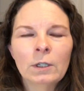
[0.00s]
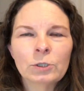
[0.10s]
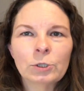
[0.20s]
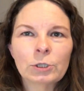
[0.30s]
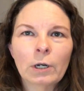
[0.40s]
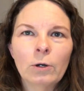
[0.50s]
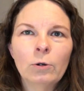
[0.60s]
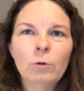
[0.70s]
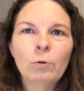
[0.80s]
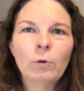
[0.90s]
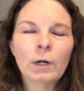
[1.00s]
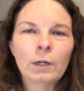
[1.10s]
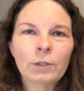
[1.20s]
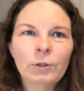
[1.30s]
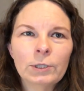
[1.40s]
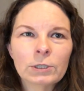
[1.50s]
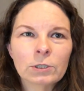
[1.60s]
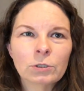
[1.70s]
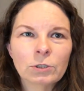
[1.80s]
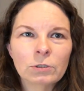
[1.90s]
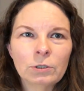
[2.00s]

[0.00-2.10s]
So uh, this